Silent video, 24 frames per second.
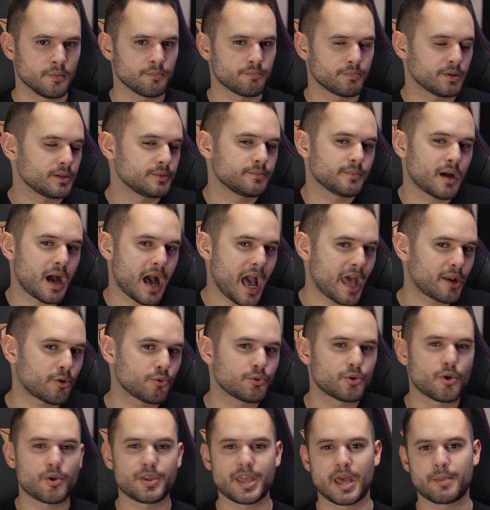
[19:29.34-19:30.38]
But I
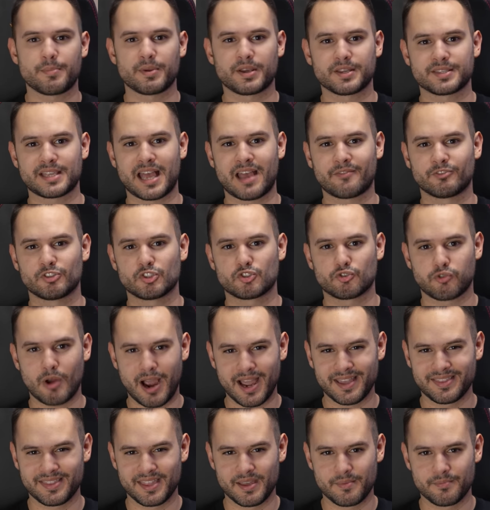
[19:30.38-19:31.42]
don't know yet because I haven't
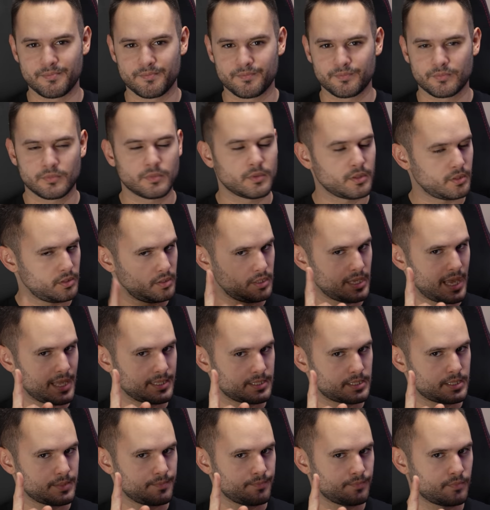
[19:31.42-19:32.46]
tried them.
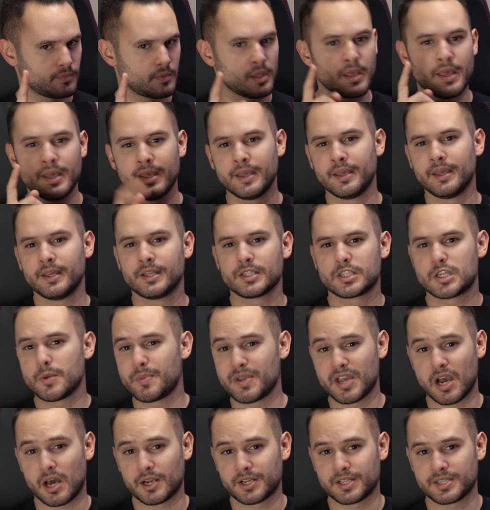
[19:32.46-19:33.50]
Yet. To
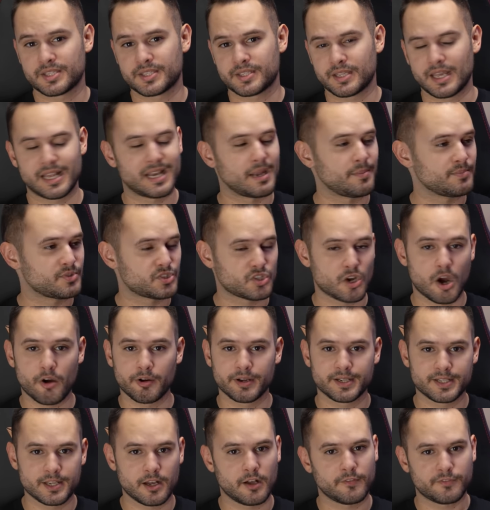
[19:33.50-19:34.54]
be honest, and I'm
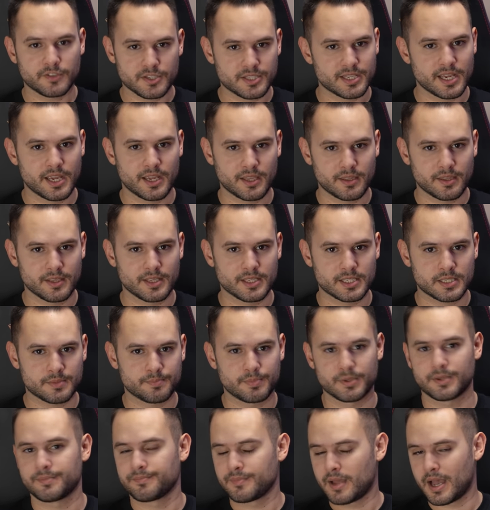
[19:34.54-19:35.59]
sorry Dell for saying this,
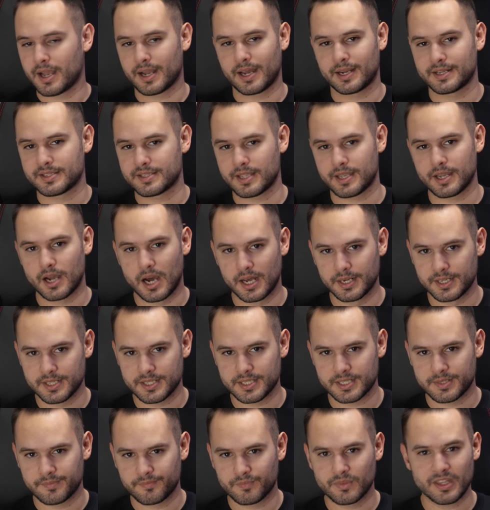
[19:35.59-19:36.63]
but I gotta stay
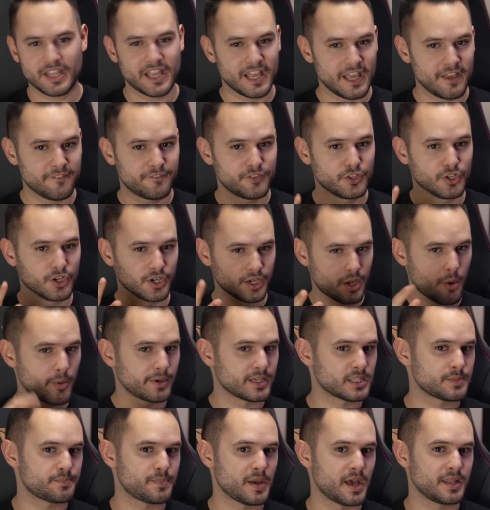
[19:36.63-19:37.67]
honest, if you're going
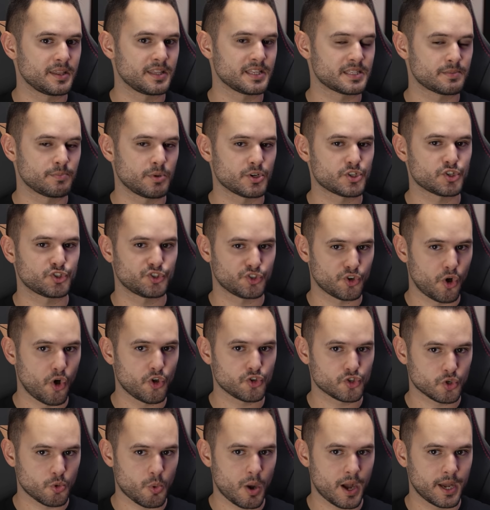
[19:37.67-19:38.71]
to spend this much on an
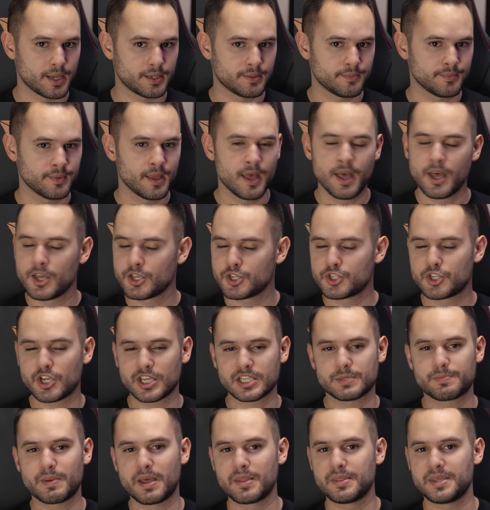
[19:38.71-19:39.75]
ultra wide,
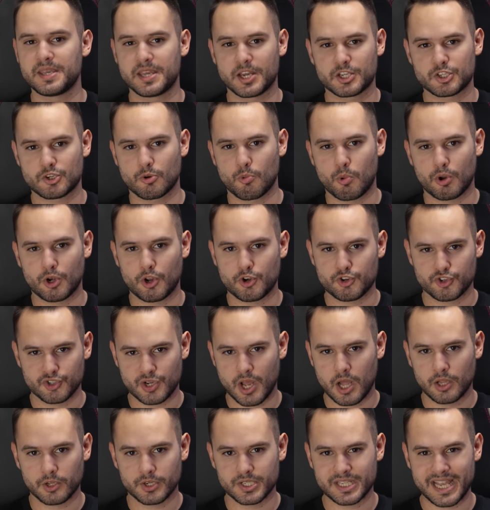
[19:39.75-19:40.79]
just spend the extra
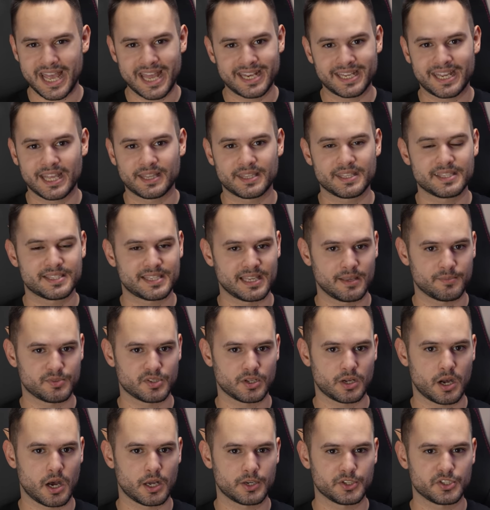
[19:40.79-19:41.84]
$100 and get the
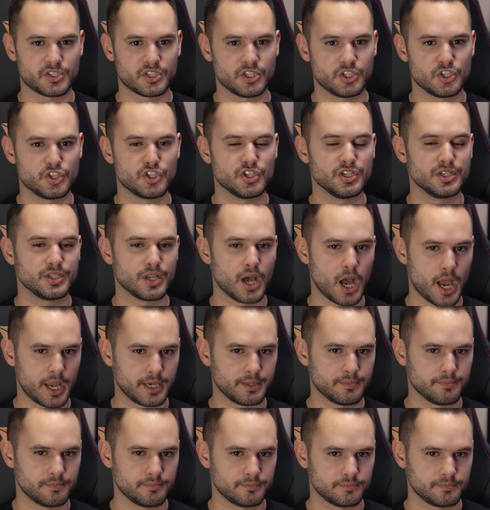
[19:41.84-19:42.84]
Samsung Odyssey G9.